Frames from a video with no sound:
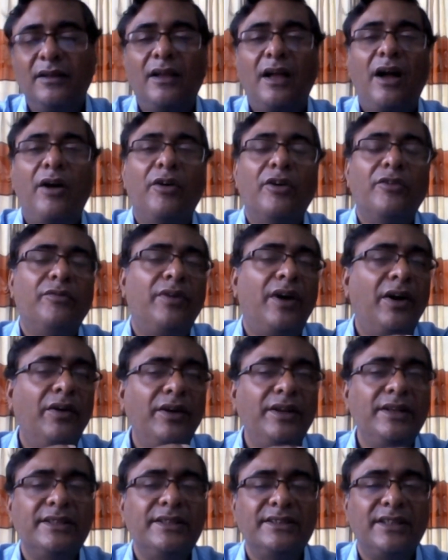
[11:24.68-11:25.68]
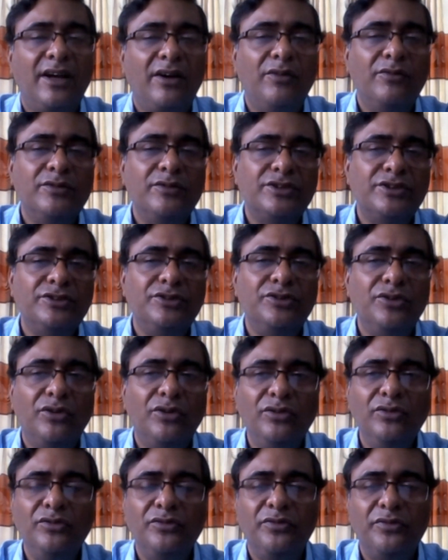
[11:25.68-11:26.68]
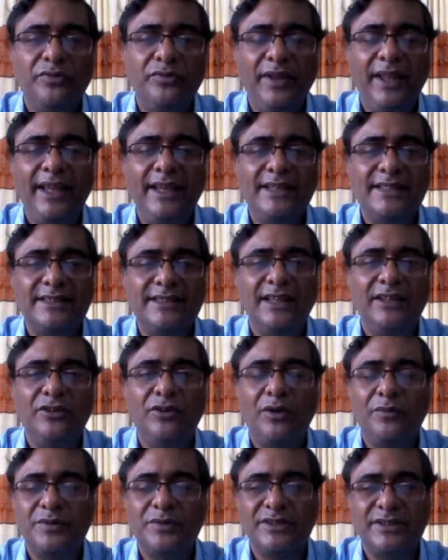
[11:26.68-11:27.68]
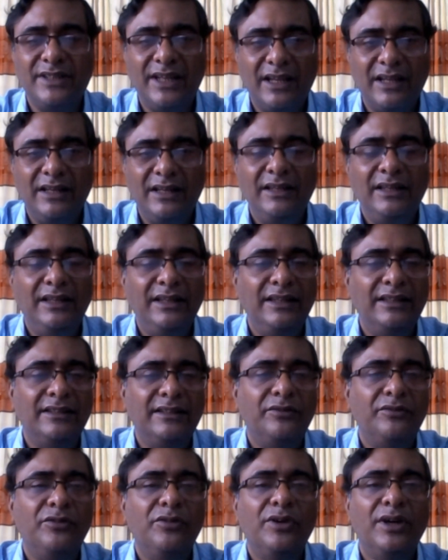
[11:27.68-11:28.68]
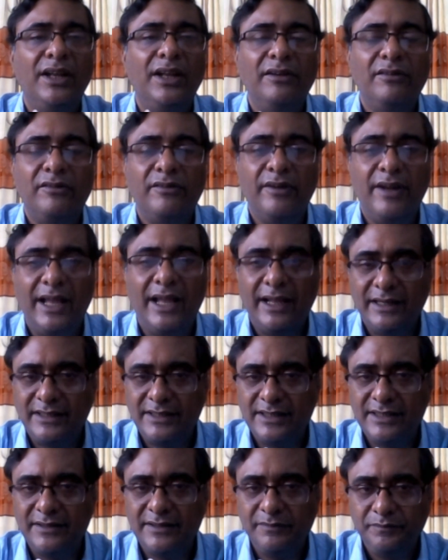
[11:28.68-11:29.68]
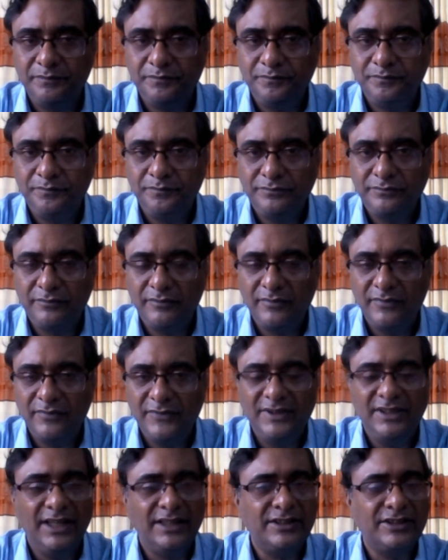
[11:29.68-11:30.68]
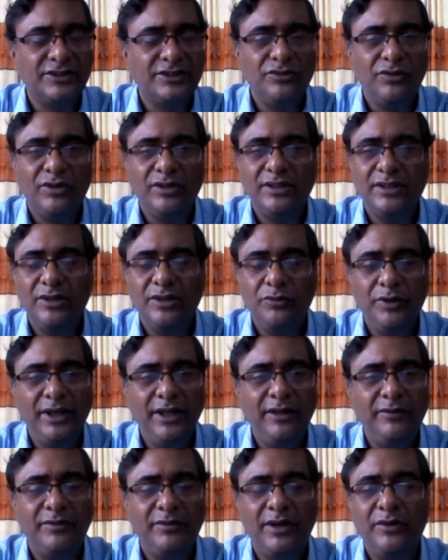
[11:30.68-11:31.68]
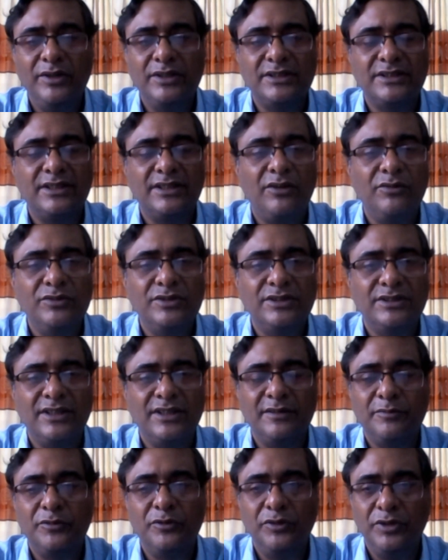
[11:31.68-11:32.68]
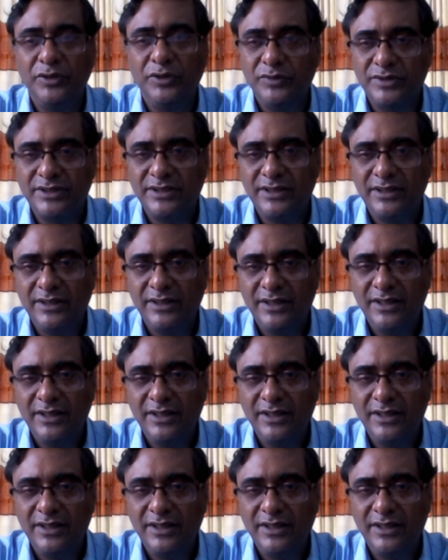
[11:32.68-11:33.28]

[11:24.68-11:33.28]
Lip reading: Our vowel sounds don't face any obstacle in the vocal tract. That's not the way vowel sounds are produced.